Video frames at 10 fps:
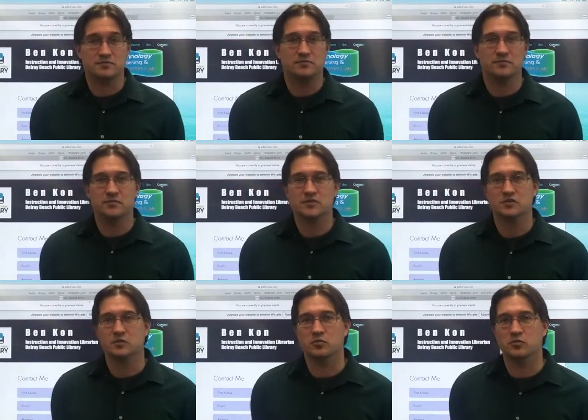so
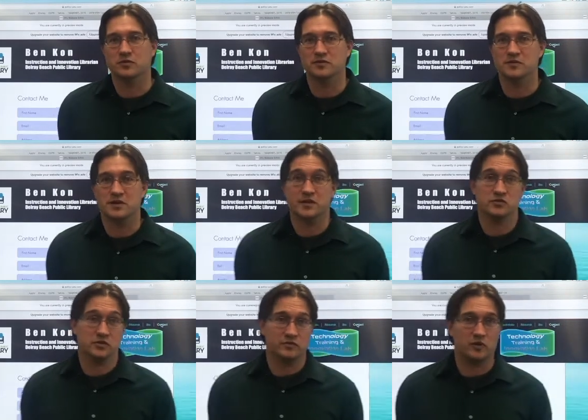important to get your
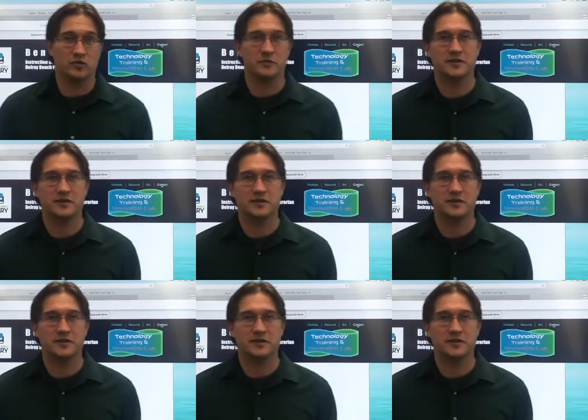involvement.